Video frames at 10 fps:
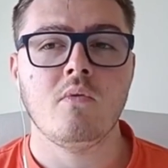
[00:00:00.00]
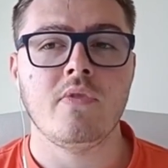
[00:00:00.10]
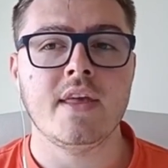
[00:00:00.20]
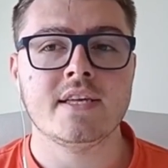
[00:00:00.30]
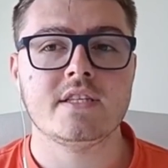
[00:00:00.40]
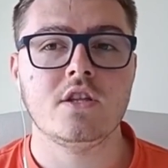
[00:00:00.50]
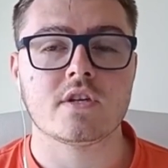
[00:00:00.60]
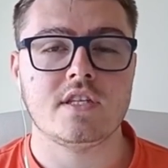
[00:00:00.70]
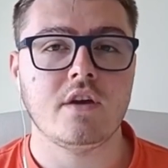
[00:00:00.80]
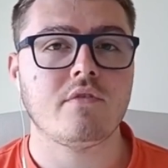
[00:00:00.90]
This
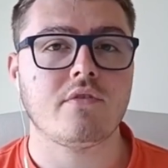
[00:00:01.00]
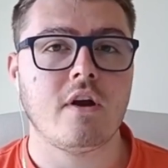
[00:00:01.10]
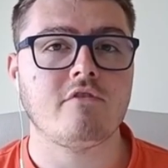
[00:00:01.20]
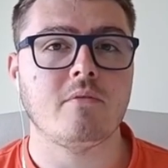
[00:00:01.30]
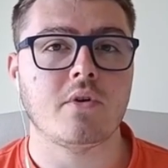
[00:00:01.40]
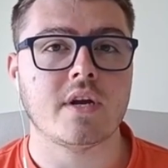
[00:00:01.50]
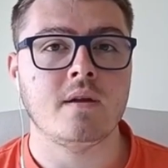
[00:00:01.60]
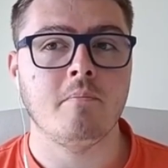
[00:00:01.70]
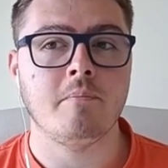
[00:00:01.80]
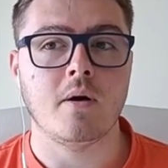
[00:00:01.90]
looks different for everybody,
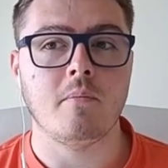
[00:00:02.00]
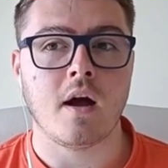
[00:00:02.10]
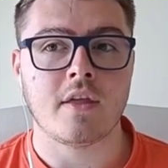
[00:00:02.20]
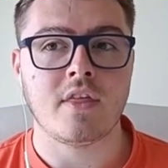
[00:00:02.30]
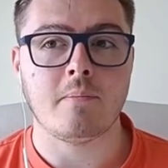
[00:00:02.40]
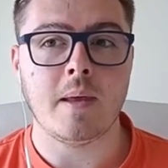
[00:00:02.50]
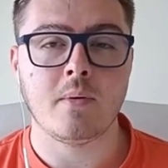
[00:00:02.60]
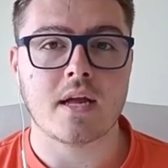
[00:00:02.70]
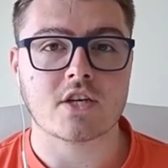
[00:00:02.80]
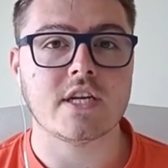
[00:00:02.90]
but I think
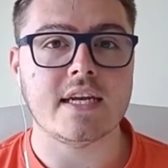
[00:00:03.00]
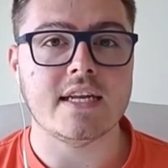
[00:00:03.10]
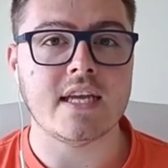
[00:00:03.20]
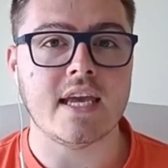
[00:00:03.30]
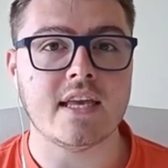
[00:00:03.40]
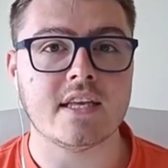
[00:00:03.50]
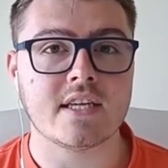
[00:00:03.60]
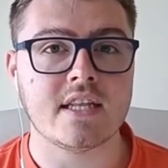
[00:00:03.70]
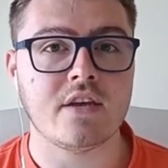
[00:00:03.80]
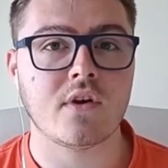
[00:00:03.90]
people actually need to eat a
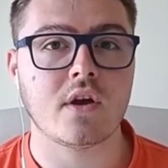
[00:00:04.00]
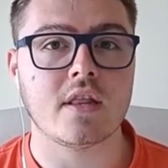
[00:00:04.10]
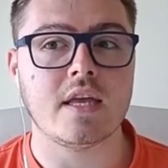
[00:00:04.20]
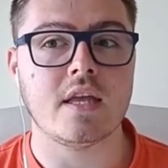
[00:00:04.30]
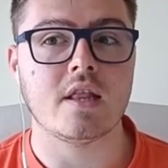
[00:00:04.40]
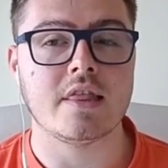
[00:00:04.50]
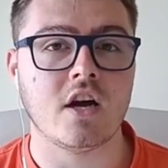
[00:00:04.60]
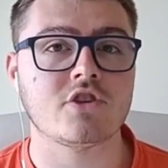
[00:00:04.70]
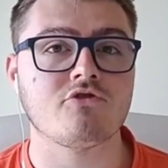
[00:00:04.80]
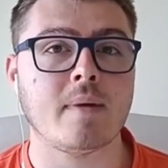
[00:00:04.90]
significantly
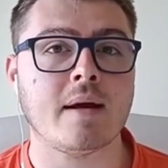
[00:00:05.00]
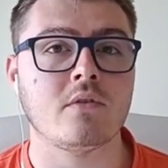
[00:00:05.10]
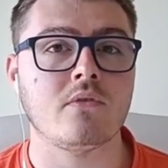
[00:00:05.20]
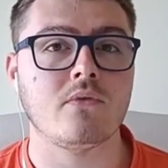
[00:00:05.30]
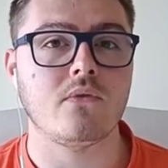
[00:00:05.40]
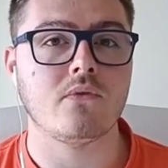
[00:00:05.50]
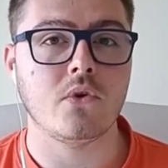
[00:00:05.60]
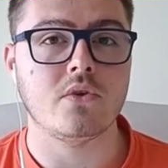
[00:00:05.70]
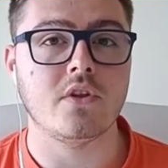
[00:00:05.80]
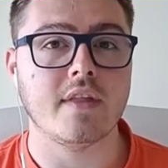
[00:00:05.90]
larger amount of
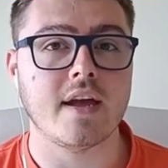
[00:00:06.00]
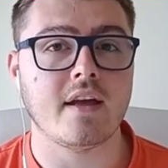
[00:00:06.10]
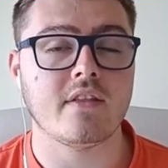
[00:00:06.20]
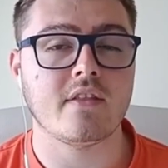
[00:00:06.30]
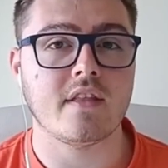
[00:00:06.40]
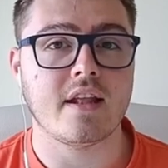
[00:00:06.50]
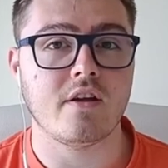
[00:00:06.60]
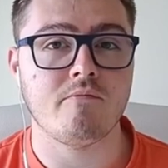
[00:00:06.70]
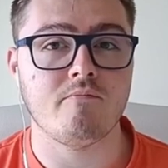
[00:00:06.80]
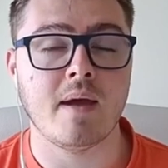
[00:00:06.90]
food than
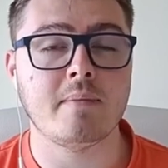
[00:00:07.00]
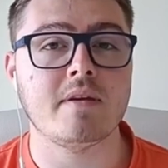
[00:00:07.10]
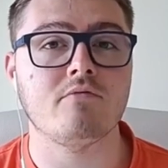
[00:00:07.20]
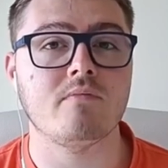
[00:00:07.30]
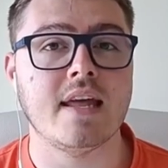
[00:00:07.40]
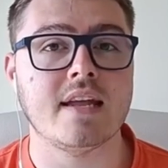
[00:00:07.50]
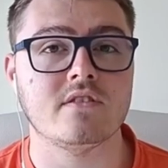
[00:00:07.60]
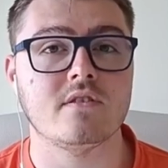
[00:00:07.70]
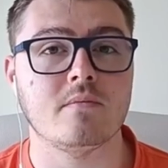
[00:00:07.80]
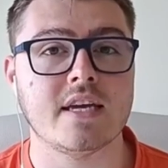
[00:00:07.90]
they're maybe
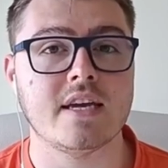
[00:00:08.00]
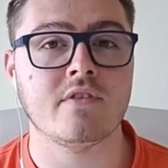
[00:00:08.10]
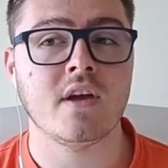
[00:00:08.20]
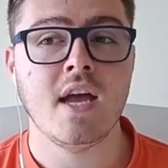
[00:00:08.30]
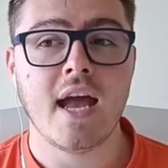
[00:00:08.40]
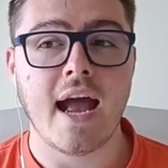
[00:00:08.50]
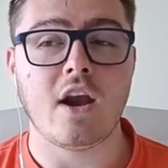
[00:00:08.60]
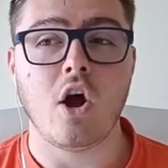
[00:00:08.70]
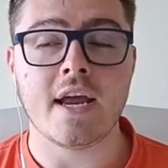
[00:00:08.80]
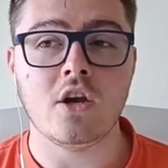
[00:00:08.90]
led to believe.
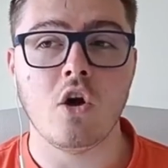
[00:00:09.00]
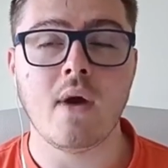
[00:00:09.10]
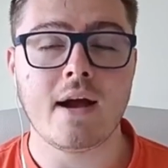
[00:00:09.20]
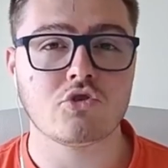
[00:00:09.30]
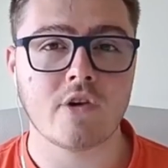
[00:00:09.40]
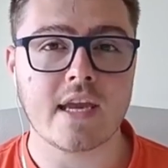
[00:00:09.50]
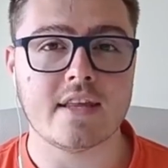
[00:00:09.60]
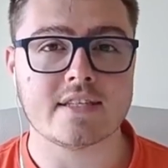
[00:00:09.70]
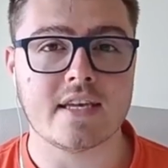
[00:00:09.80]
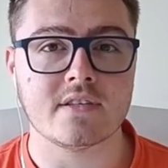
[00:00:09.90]
And I know how tricky
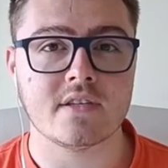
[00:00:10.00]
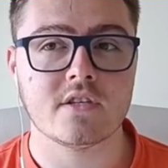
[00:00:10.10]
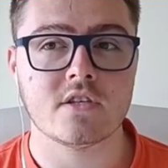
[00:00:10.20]
this is.